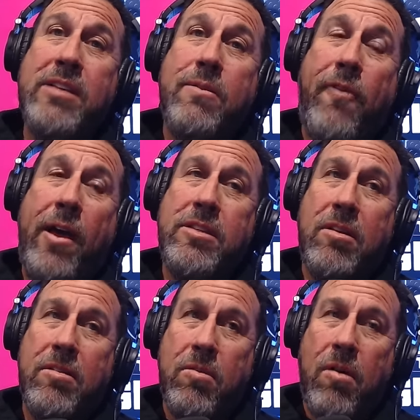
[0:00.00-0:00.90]
as the fight
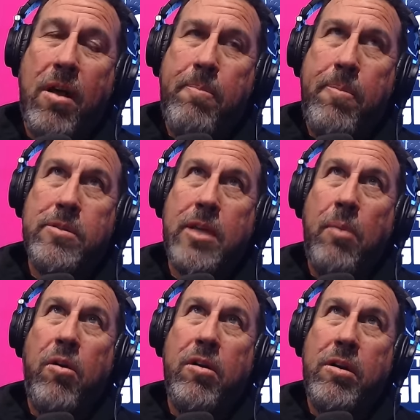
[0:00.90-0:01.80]
started going,
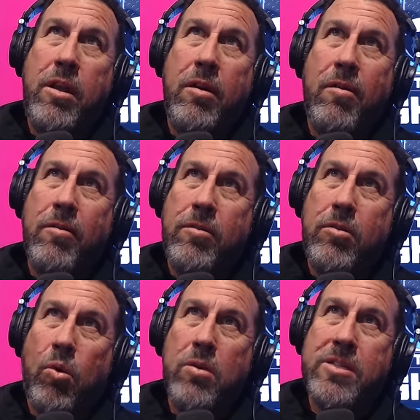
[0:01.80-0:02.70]
somewhere, you know,
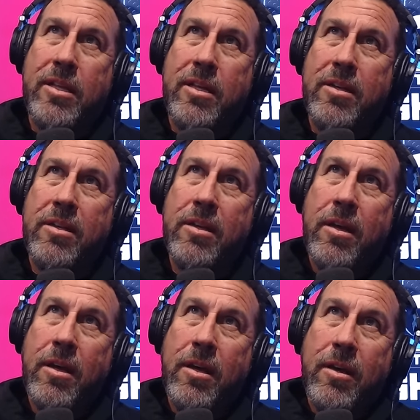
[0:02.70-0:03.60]
towards the
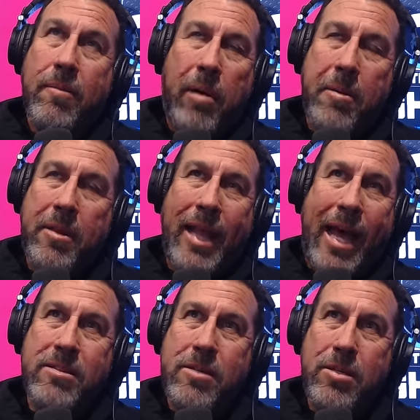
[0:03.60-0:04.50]
probably the
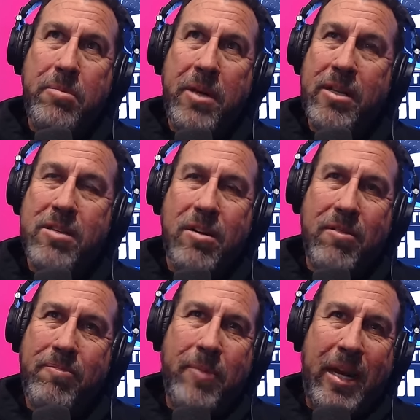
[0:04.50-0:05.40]
last two minutes or
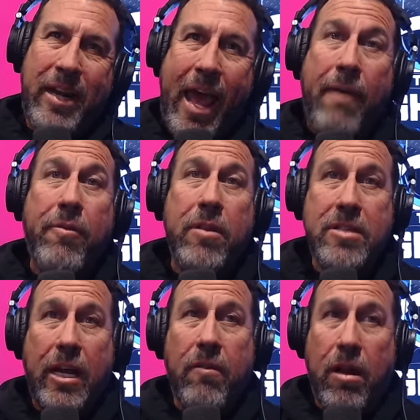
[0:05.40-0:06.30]
minute and a half of the
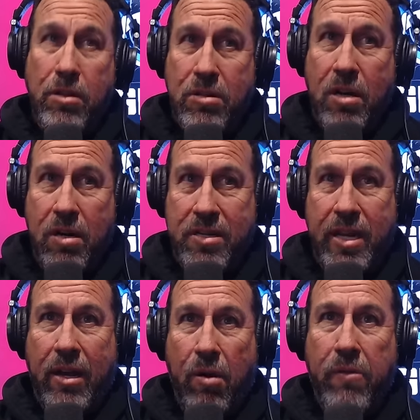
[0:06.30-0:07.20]
second round, you started
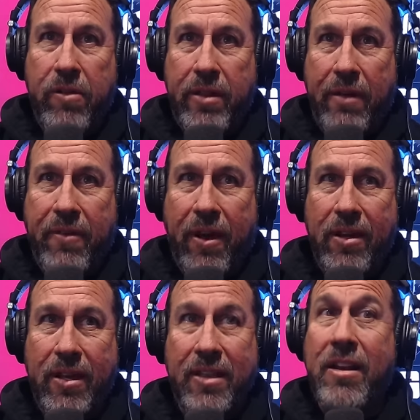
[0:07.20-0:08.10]
to take over in that
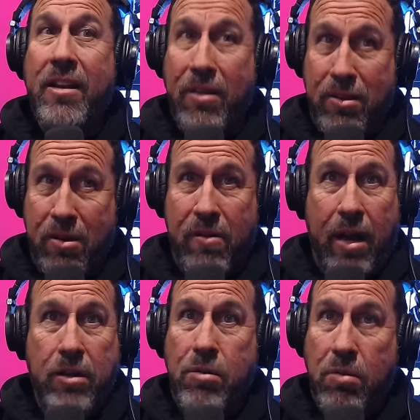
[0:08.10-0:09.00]
fight. And then in the
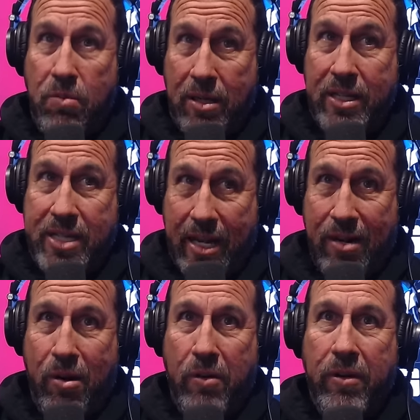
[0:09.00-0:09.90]
third round, you were really
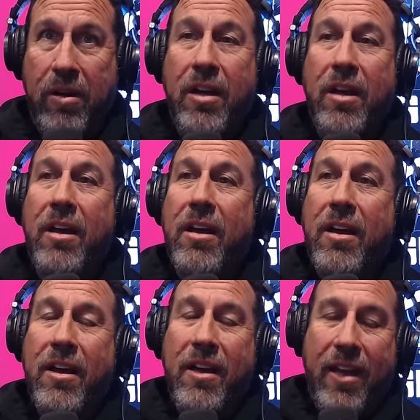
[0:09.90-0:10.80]
taking over. Yeah.
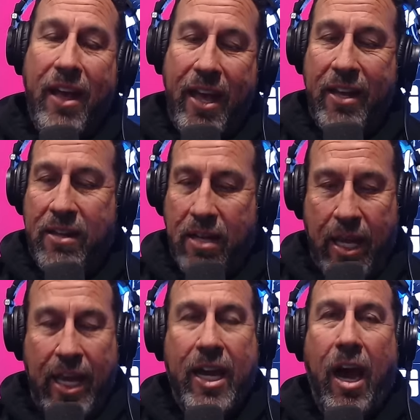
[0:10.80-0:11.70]
And
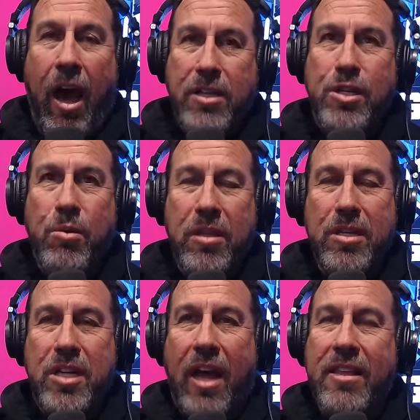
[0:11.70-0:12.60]
he caught you
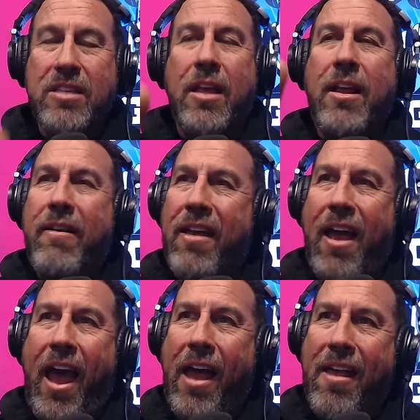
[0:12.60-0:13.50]
with a shot. And this, and
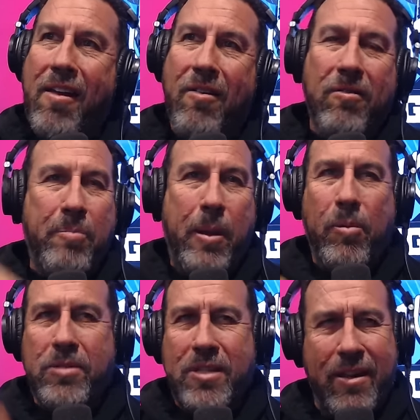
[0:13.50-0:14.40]
I, you know,
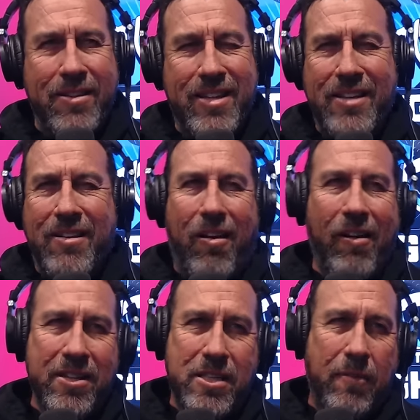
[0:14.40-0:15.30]
people say, say
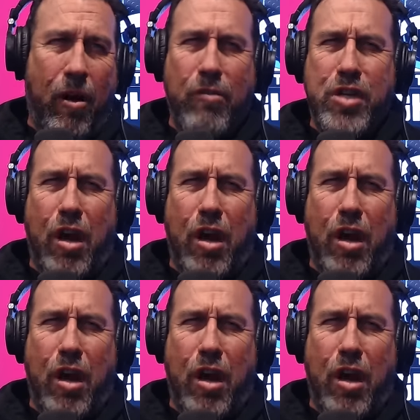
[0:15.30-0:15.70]
all kinds of stuff. Oh,